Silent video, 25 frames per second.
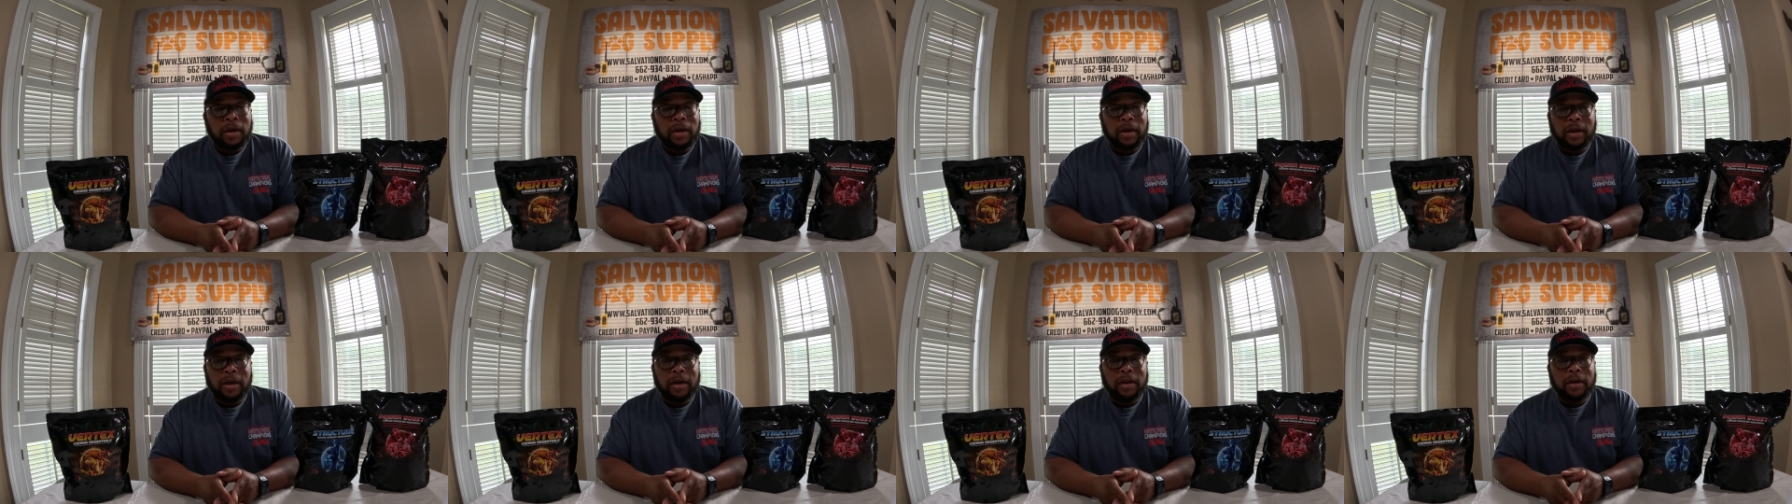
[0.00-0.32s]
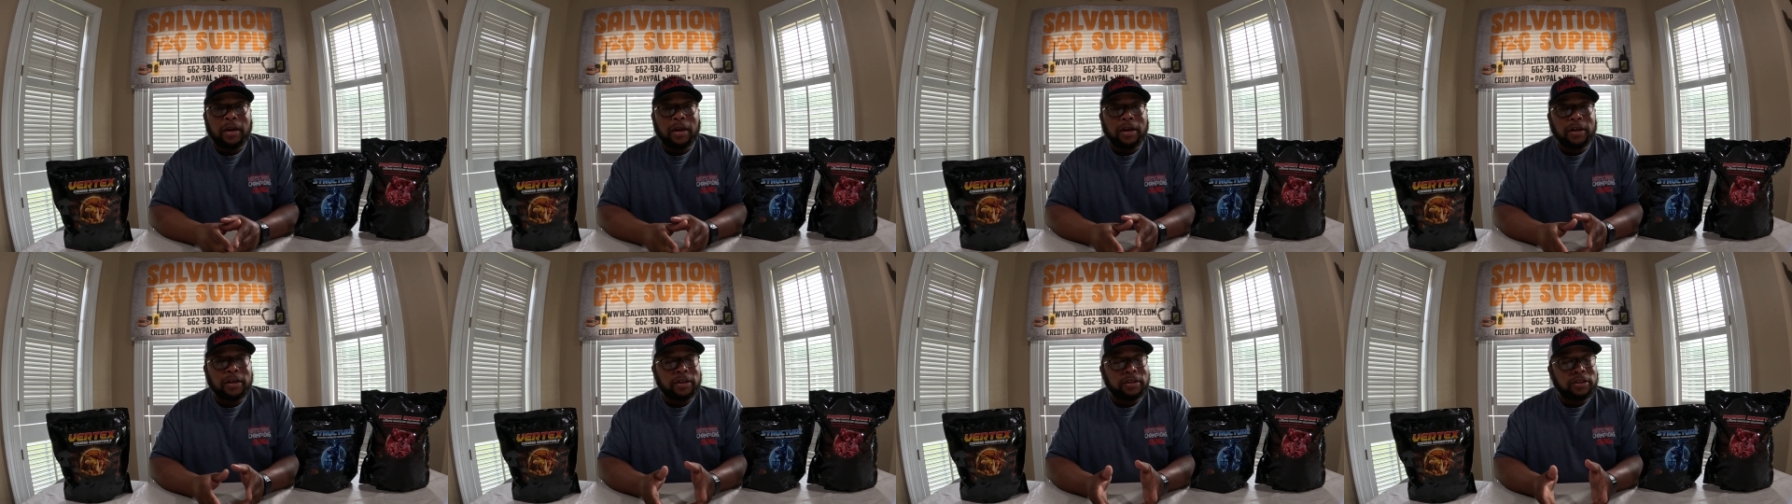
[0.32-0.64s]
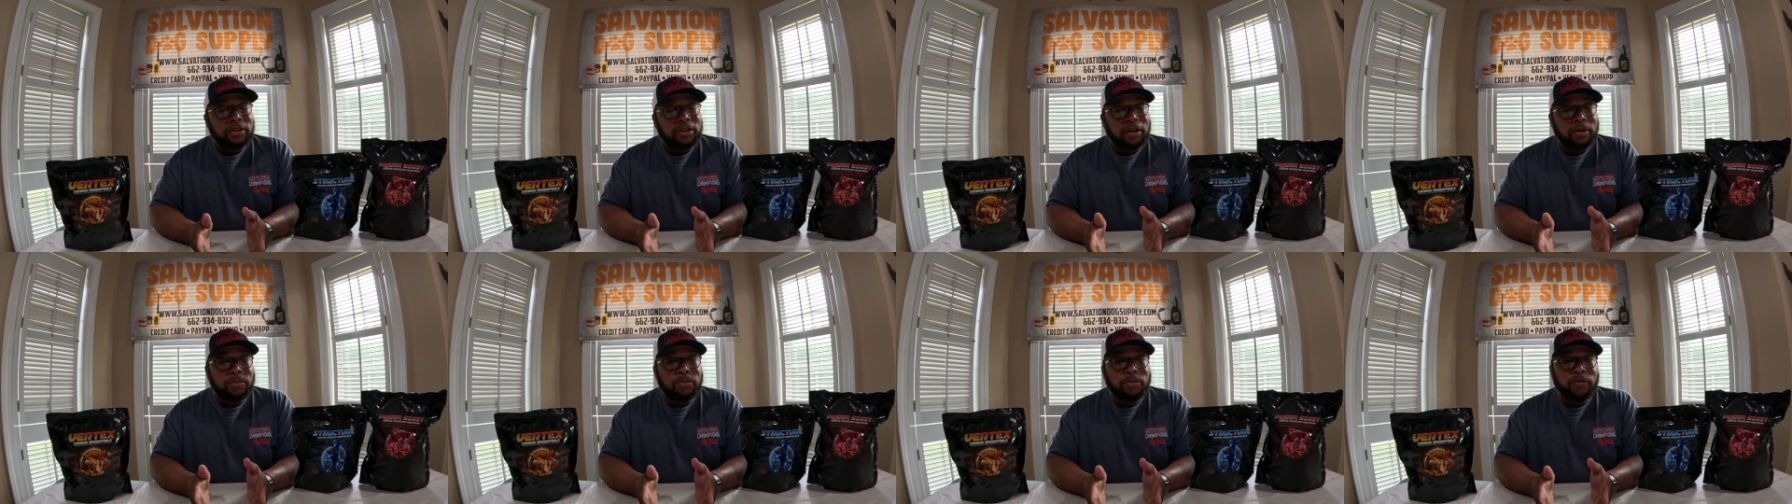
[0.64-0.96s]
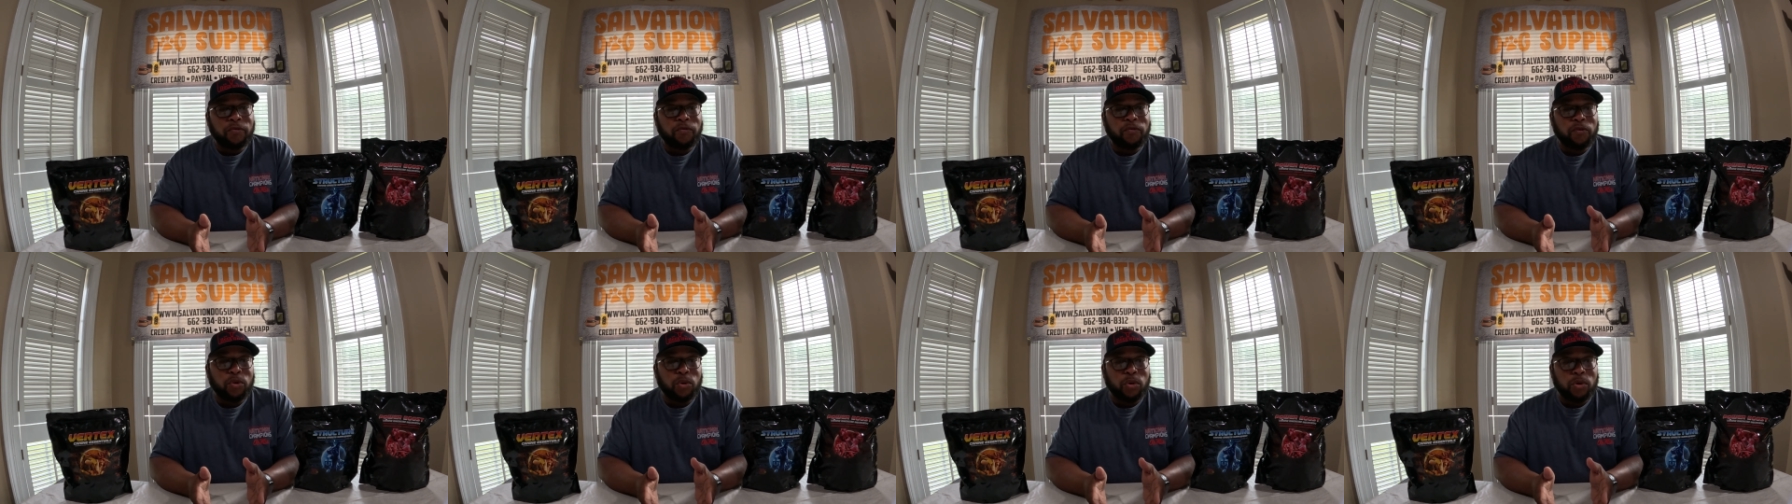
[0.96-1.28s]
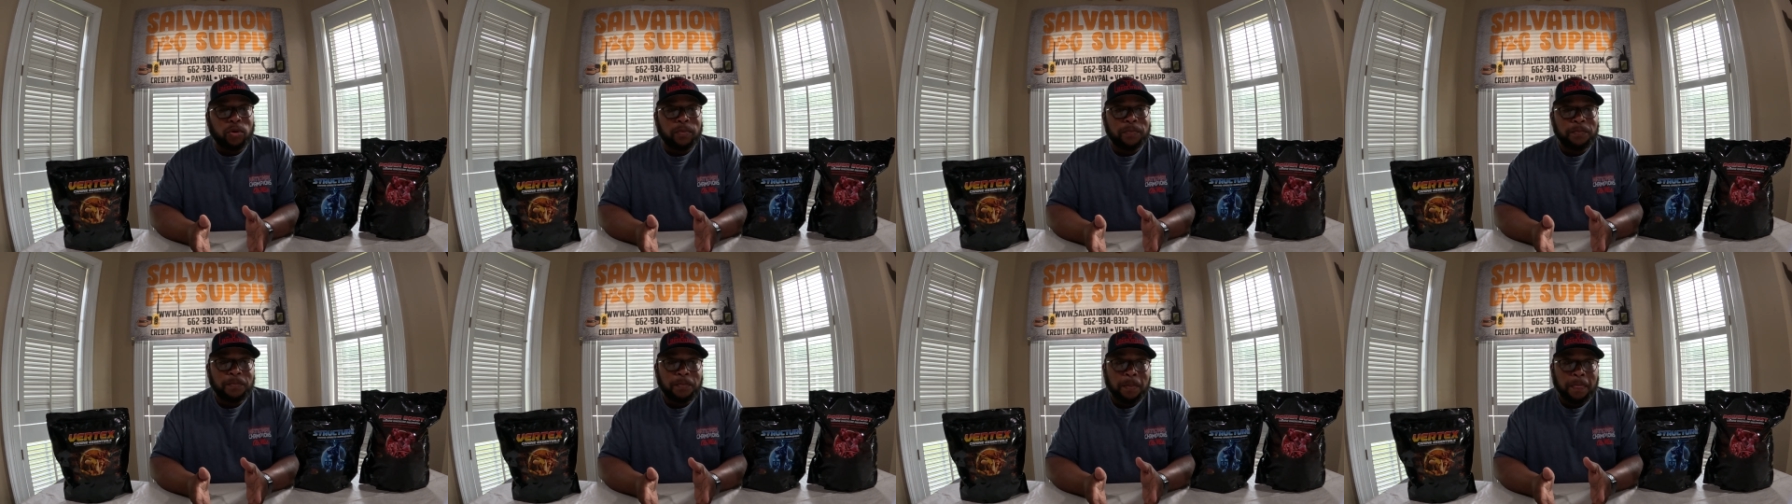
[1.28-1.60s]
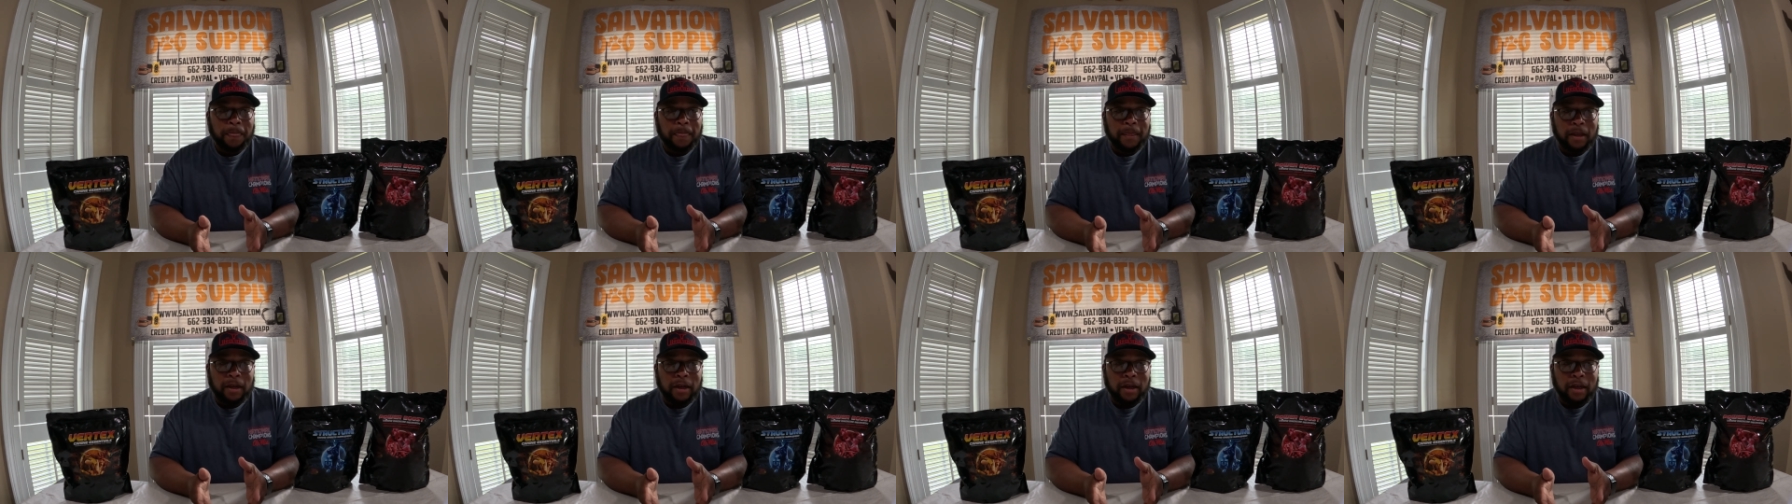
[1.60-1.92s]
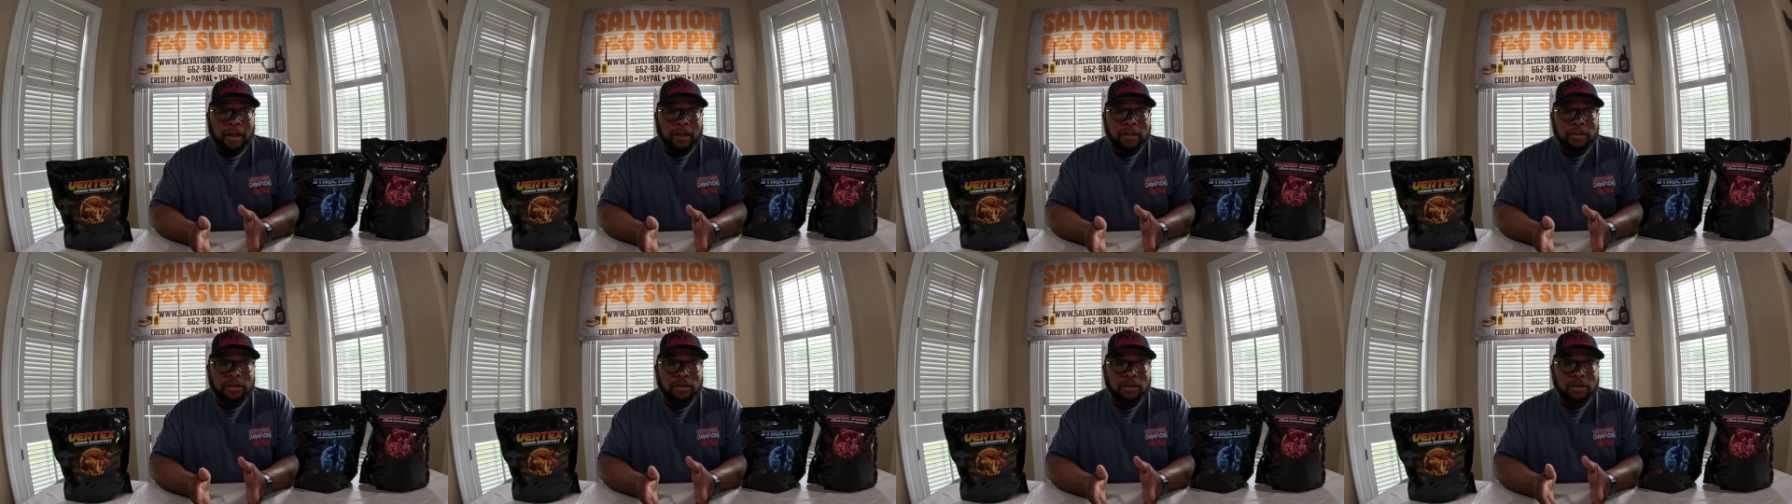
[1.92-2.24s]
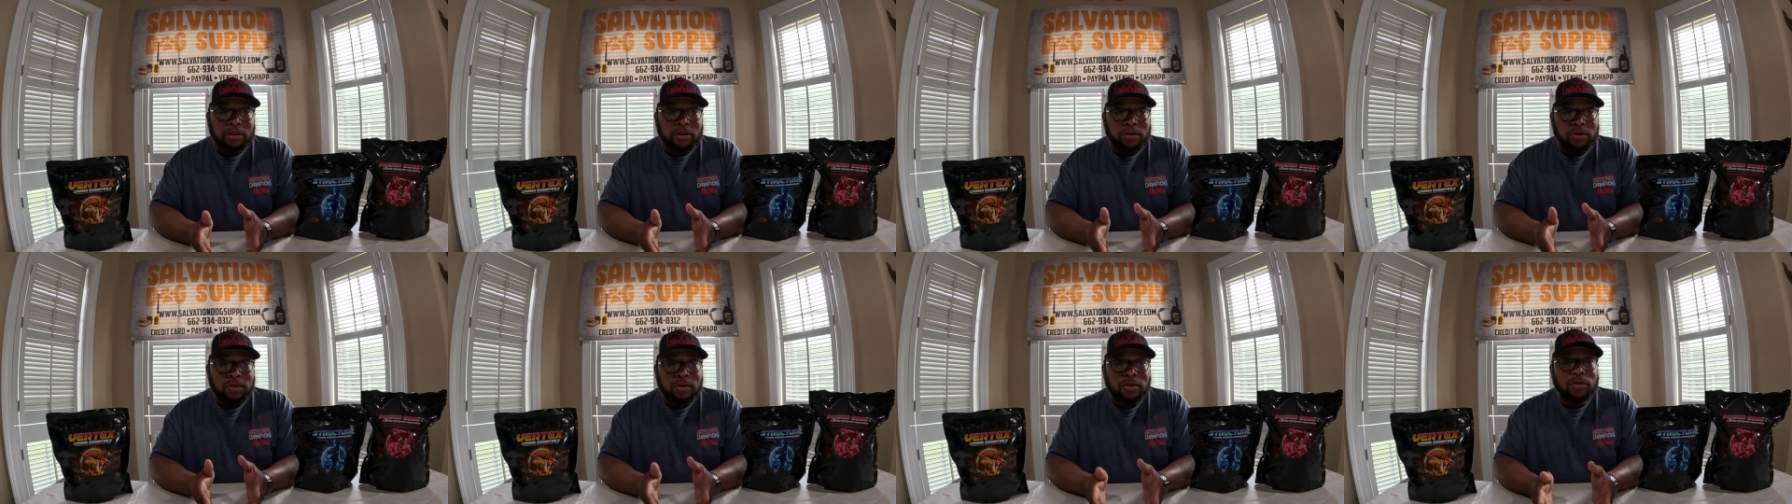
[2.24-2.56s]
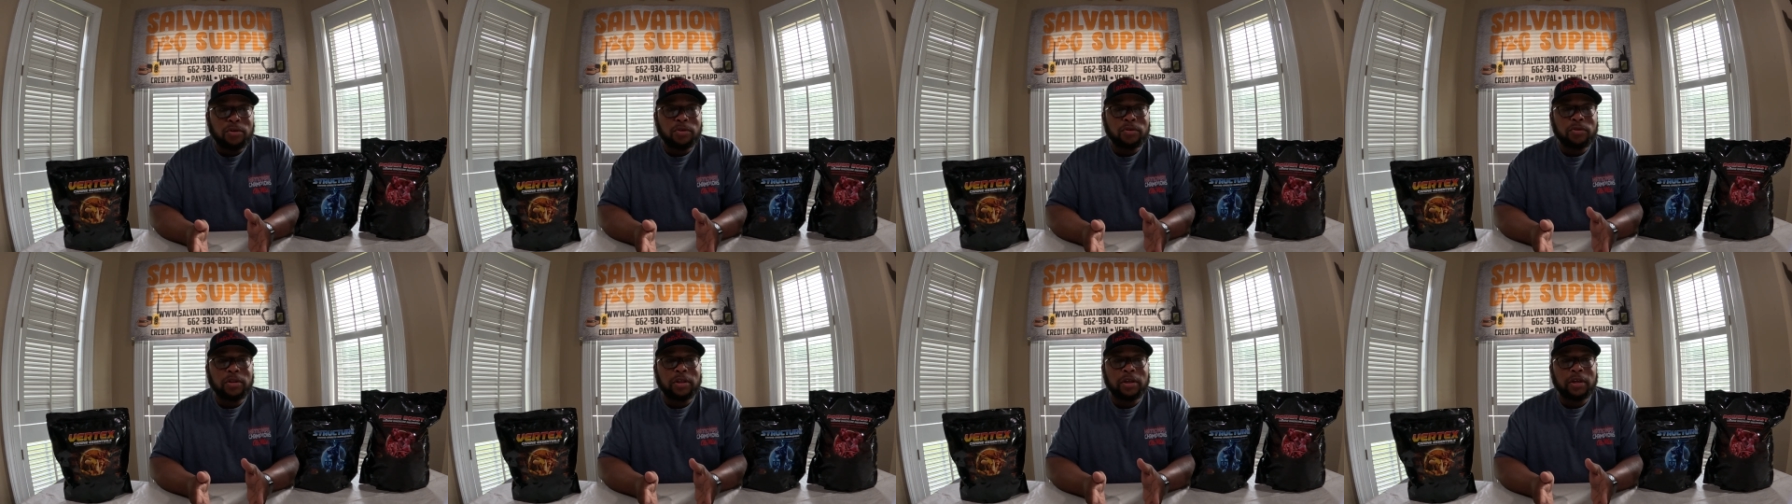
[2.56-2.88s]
And like I said before, it's the little